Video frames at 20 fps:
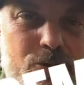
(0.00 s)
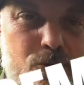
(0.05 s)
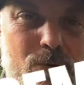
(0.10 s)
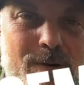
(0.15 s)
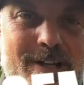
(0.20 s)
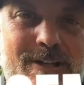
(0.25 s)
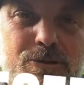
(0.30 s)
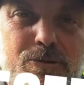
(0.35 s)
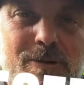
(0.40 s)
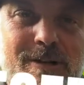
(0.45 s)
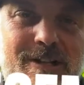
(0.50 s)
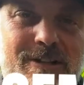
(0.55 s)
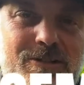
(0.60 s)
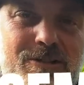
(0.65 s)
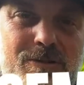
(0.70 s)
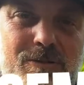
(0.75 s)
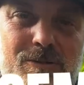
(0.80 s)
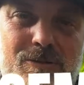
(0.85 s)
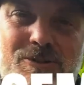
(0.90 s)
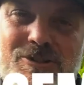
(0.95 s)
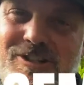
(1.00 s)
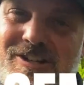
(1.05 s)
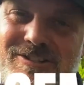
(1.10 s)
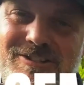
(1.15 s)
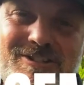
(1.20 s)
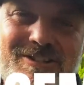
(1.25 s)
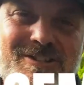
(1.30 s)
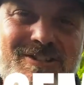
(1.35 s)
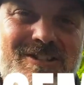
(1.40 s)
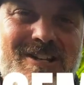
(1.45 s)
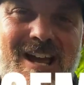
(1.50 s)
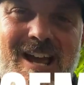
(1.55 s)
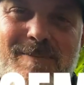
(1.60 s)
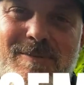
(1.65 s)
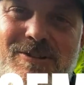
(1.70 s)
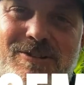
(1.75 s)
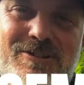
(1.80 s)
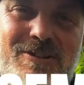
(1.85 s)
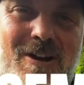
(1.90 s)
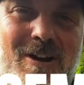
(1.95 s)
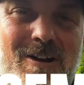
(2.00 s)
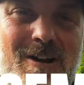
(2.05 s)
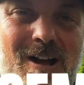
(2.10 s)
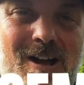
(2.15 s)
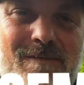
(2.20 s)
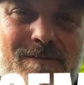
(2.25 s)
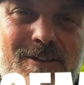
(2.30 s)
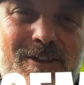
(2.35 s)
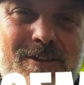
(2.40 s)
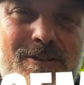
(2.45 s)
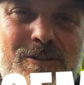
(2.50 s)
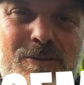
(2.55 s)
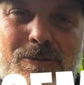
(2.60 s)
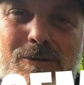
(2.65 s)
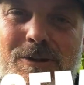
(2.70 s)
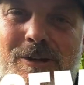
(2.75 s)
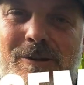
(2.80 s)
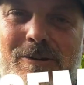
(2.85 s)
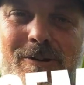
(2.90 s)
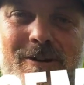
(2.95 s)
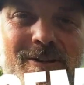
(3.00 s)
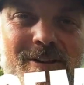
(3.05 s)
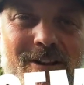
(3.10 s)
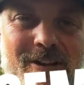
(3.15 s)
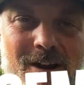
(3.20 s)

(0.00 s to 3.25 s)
twenty twenty-two, just in time to start off the new year in the